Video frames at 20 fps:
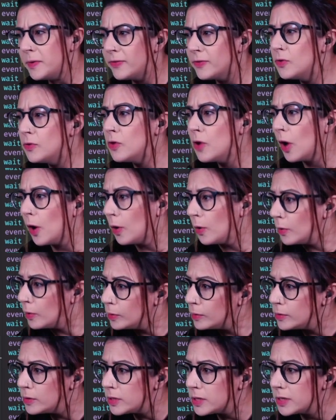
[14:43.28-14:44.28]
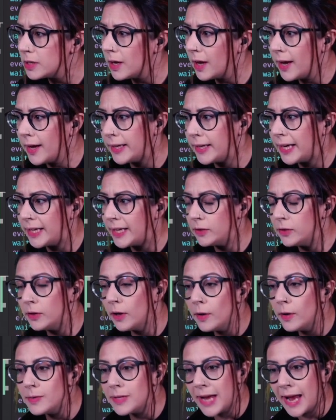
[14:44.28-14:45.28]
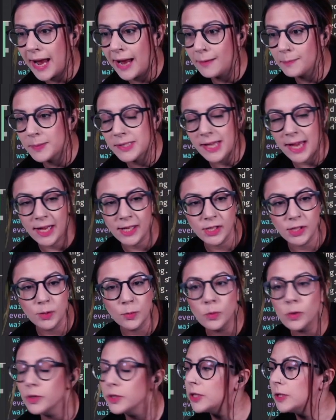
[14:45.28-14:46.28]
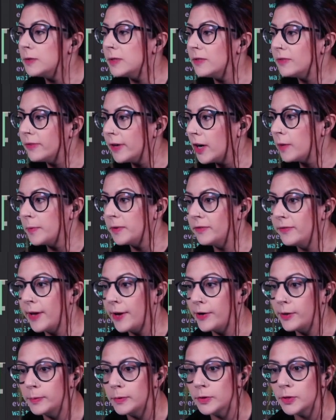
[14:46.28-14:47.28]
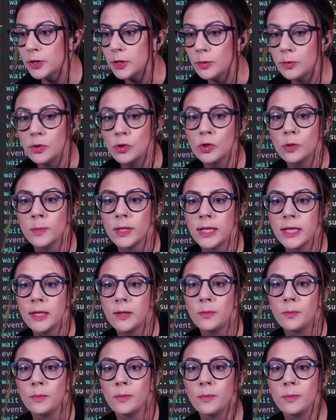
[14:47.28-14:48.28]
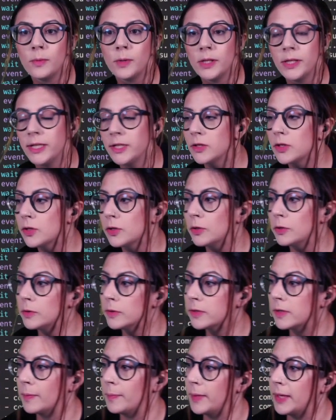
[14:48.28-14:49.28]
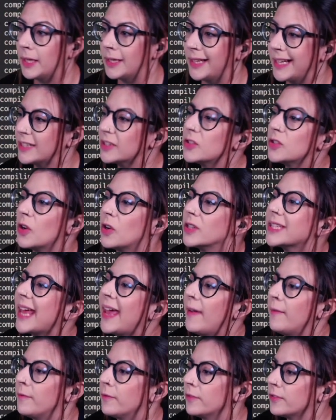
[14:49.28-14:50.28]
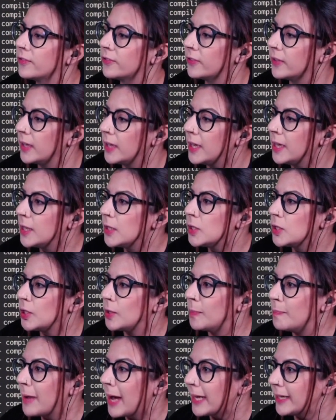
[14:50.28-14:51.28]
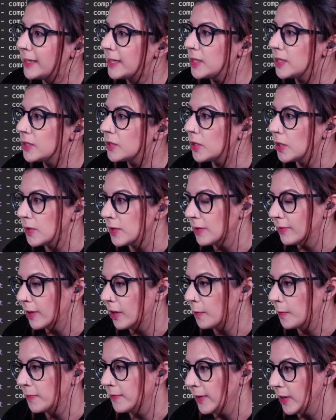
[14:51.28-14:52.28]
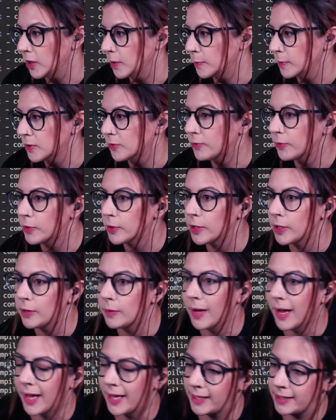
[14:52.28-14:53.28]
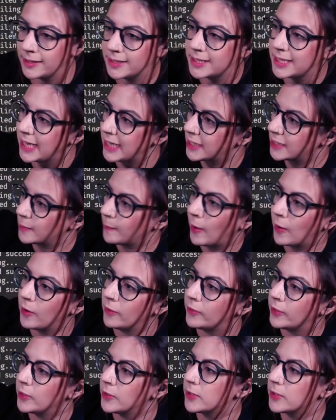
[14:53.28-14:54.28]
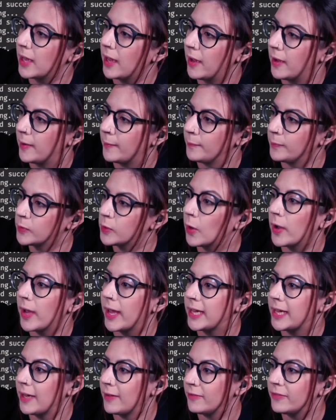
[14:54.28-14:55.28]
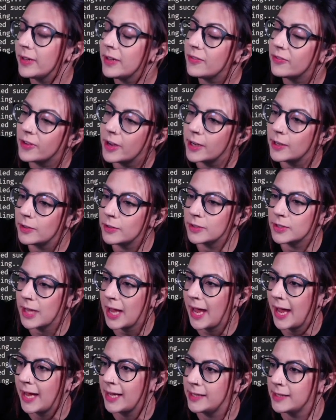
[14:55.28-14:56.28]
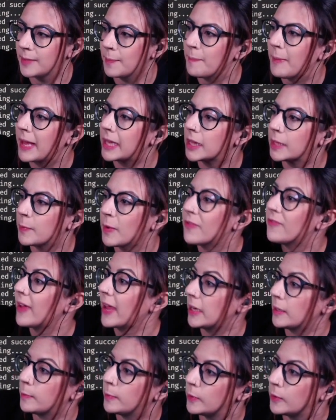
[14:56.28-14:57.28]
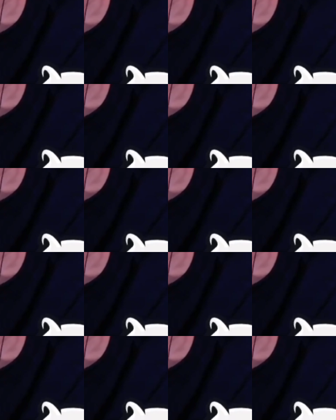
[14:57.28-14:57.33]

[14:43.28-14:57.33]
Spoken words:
Node and Node apps and you want to use environment variables, you normally will install something like .env to manage those environment variables for you and take them out of those .env files and make them available